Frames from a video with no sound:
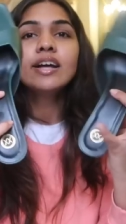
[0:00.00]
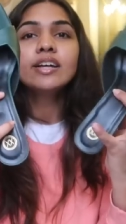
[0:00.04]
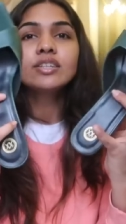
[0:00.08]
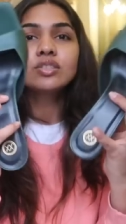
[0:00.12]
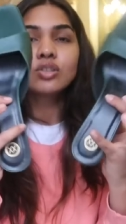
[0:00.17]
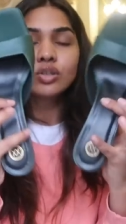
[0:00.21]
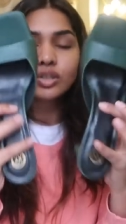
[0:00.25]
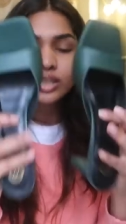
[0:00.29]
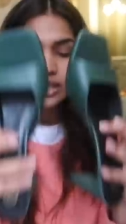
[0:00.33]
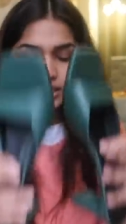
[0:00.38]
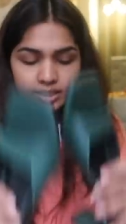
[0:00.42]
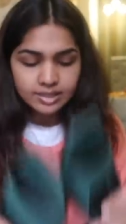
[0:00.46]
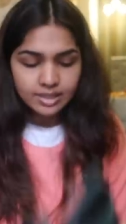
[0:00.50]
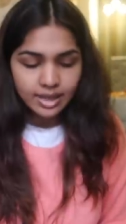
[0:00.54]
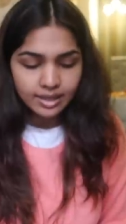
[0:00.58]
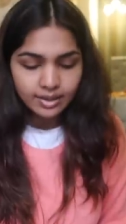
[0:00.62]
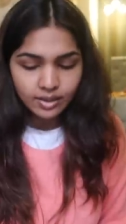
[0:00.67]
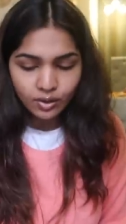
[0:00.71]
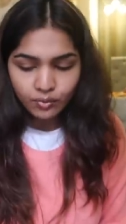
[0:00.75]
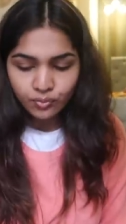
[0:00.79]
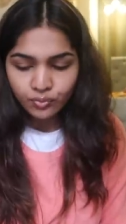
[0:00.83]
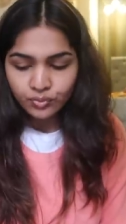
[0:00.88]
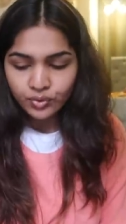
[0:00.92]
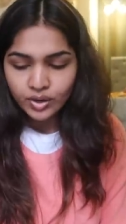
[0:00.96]
So these are
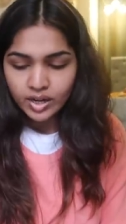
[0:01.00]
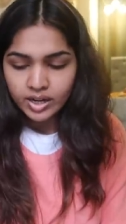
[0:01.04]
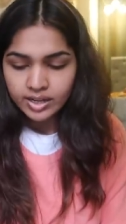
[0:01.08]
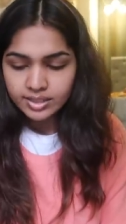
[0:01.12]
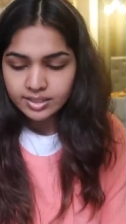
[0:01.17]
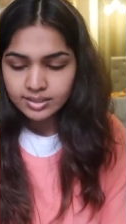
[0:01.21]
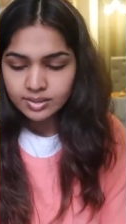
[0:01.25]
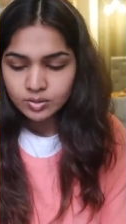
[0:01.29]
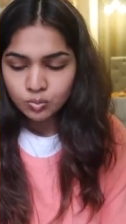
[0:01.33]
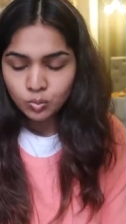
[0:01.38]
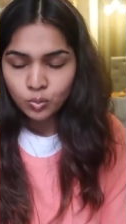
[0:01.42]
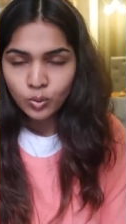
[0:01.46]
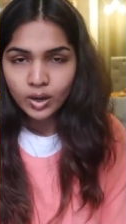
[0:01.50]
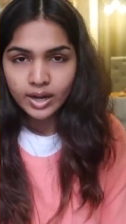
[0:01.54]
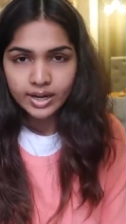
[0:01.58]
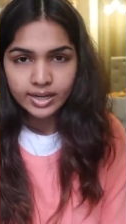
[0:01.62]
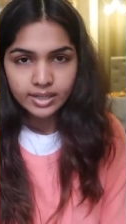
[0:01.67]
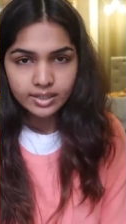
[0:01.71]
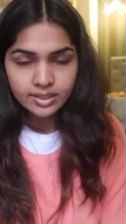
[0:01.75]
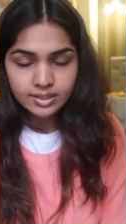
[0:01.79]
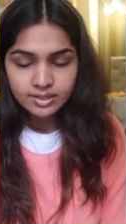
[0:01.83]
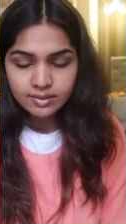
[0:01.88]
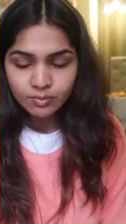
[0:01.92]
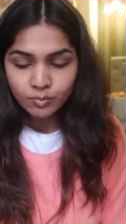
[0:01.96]
the first
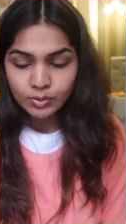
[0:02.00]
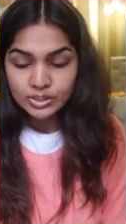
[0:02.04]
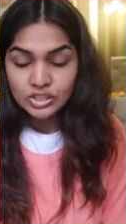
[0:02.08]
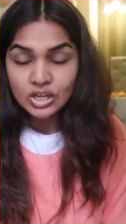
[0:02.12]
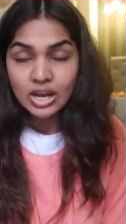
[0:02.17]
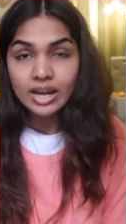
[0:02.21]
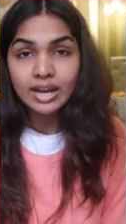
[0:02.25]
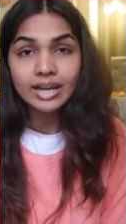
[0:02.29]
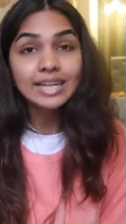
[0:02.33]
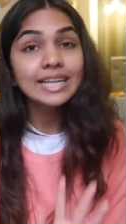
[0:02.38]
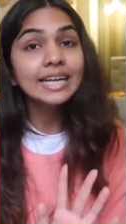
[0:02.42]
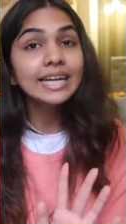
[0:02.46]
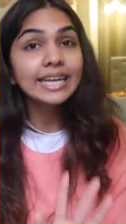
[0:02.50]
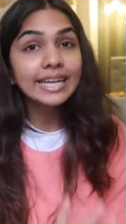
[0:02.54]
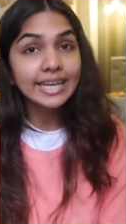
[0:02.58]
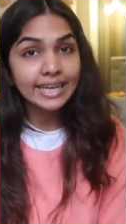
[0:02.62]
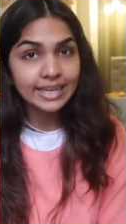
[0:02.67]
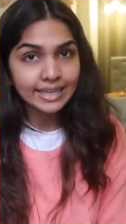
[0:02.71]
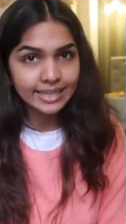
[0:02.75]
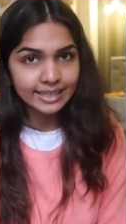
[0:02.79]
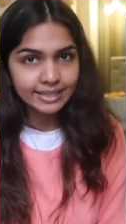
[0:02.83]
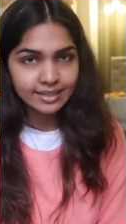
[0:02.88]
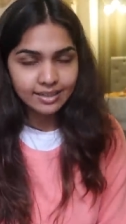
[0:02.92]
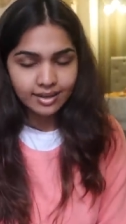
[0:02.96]
ones which are
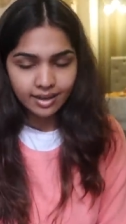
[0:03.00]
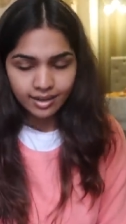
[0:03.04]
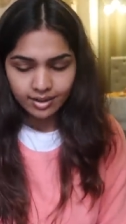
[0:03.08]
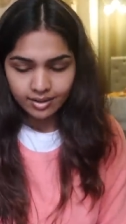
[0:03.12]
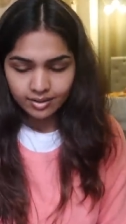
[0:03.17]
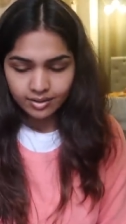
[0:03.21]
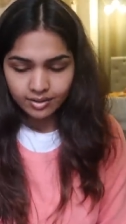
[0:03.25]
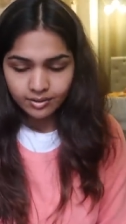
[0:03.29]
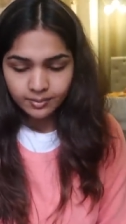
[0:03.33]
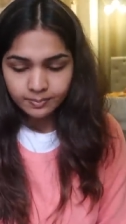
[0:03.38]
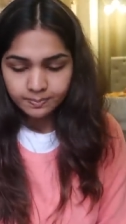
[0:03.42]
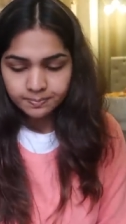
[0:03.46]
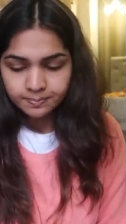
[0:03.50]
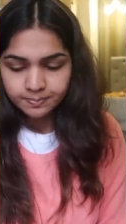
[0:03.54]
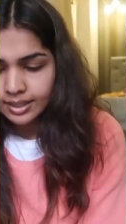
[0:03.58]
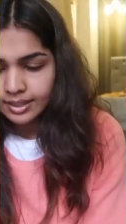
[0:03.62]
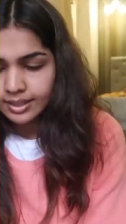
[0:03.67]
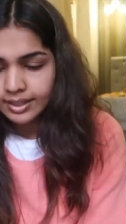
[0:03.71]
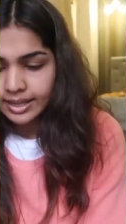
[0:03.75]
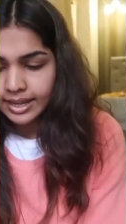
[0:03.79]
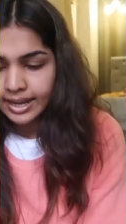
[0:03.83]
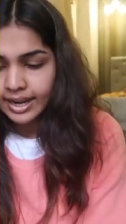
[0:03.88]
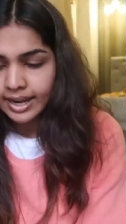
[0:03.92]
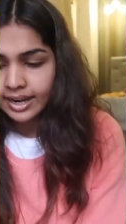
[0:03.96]
green in color.
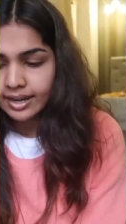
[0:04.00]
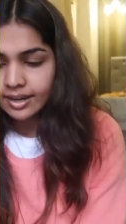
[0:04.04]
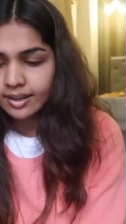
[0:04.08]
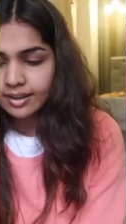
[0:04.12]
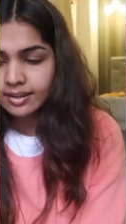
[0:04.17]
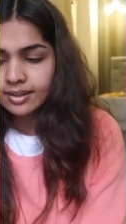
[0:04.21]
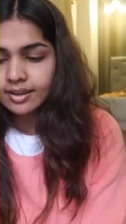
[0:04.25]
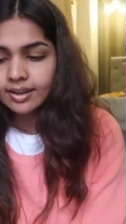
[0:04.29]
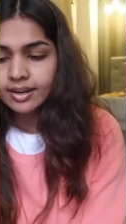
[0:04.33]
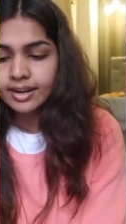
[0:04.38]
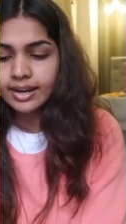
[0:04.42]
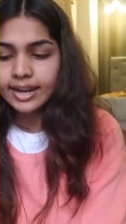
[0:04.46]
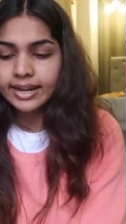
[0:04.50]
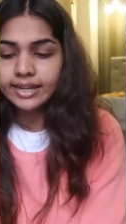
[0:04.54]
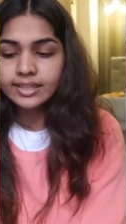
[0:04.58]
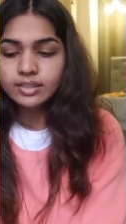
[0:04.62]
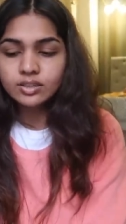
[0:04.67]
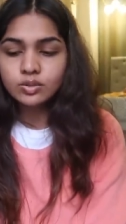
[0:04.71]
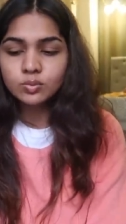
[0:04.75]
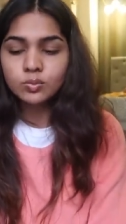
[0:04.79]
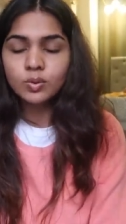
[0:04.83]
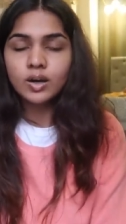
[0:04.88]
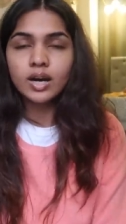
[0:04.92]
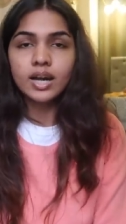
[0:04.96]
Then the
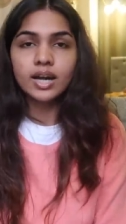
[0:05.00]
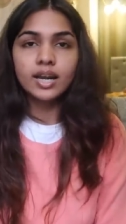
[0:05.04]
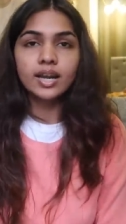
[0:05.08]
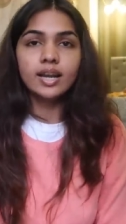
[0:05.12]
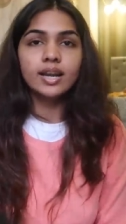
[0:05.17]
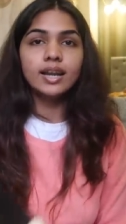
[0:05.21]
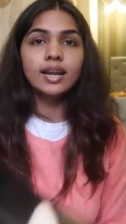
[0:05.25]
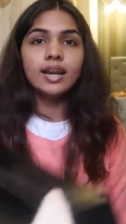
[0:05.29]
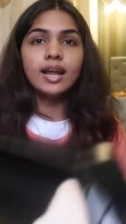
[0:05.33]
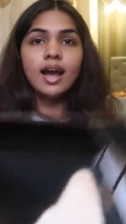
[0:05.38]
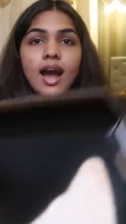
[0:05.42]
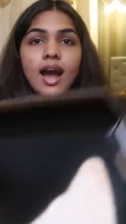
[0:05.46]
next ones